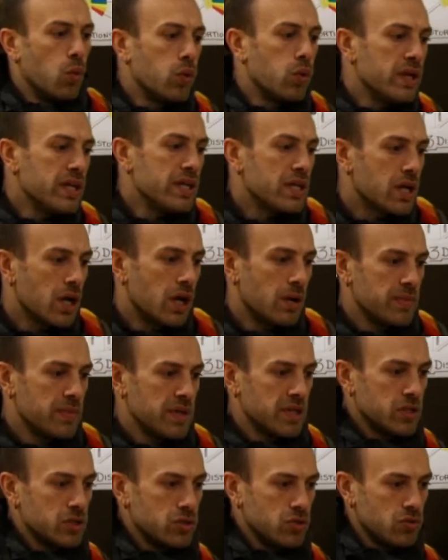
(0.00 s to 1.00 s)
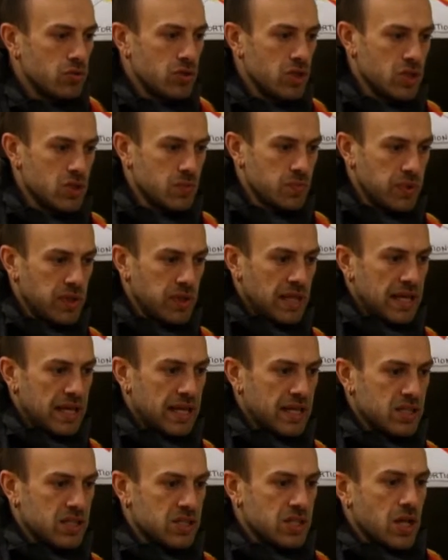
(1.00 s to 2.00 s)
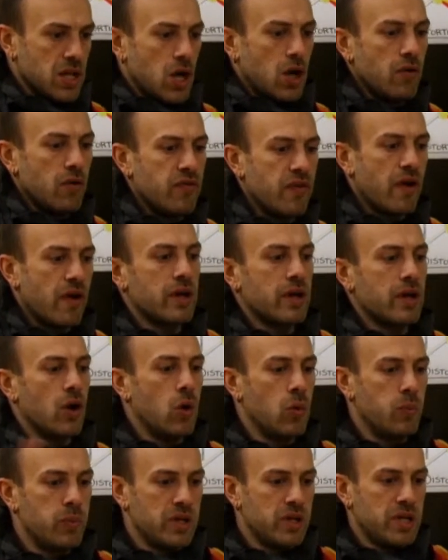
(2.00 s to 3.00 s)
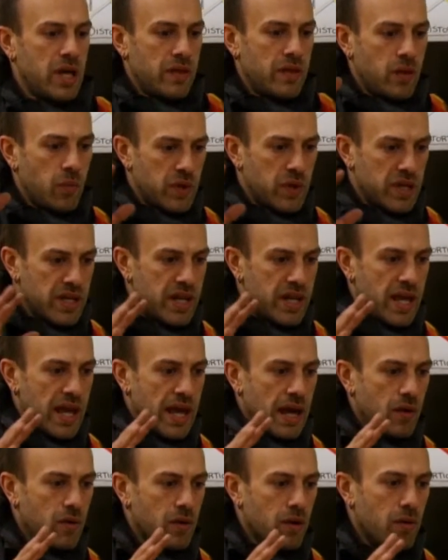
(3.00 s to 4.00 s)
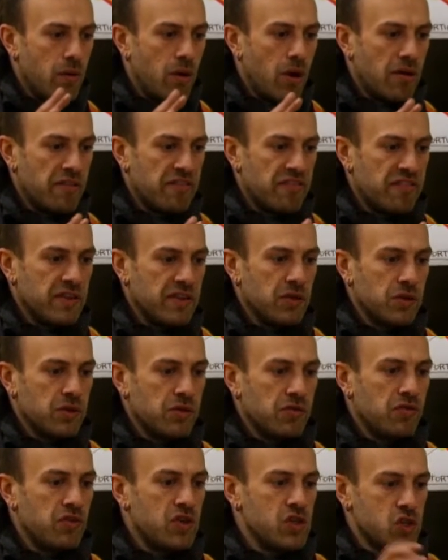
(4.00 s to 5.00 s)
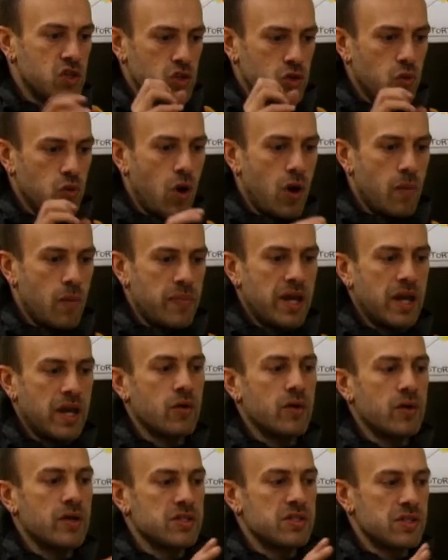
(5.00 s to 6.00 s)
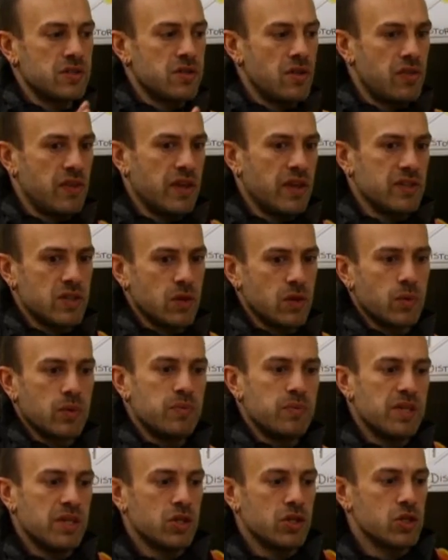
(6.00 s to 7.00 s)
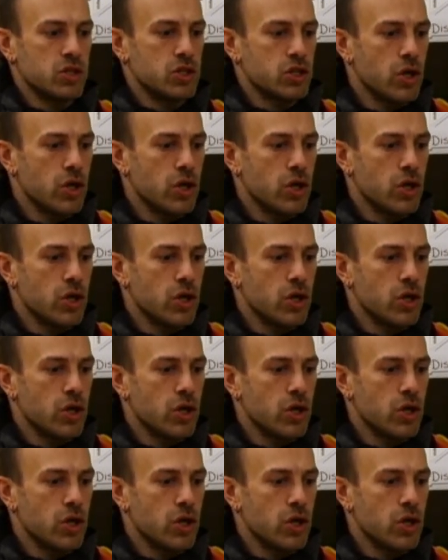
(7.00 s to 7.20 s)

We come into this place very open, and then we narrow our field of vision to our parents and the things that we're being